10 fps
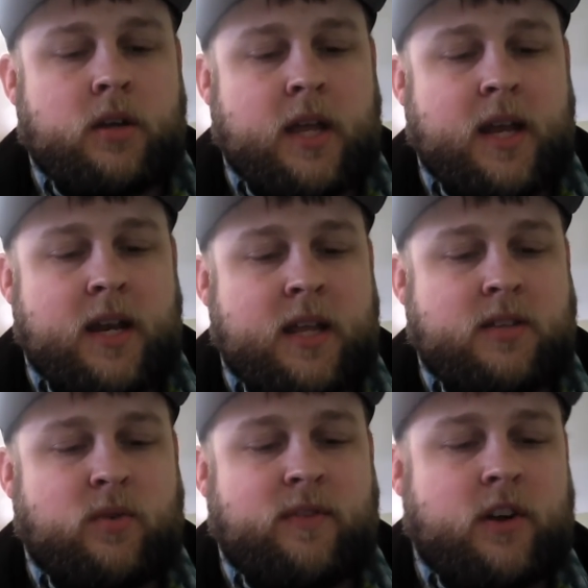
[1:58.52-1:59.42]
It
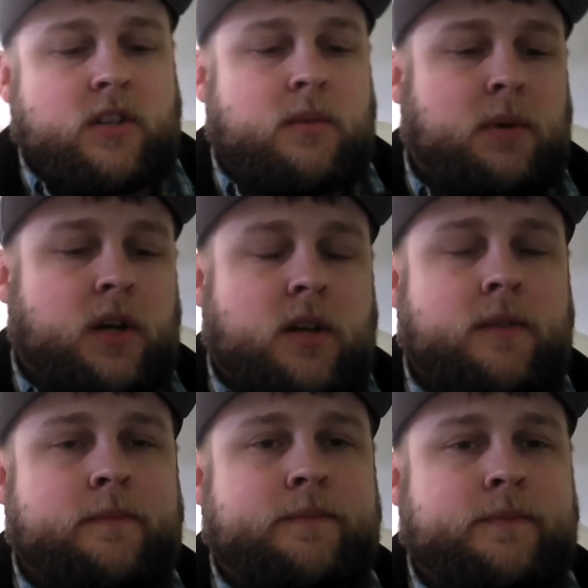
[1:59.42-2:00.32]
is
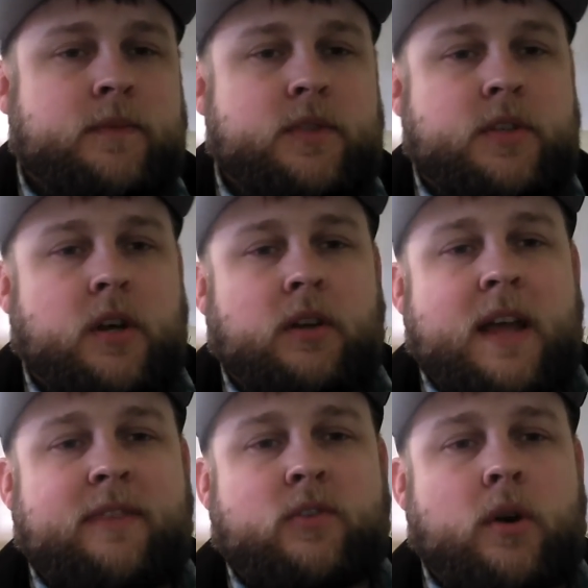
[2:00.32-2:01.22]
reversible, so
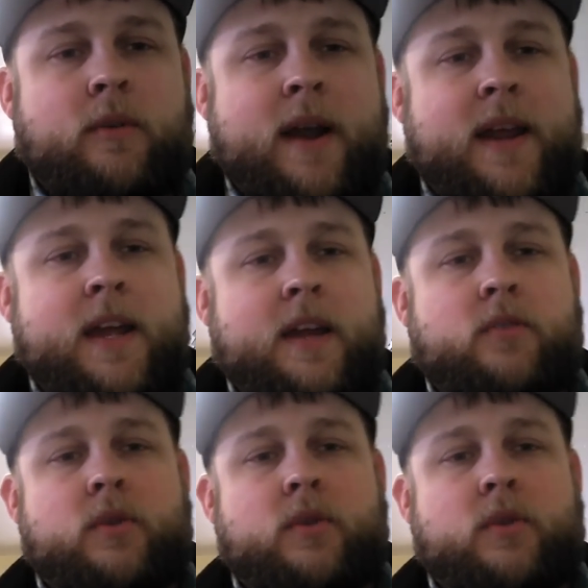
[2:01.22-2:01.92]
left or right hand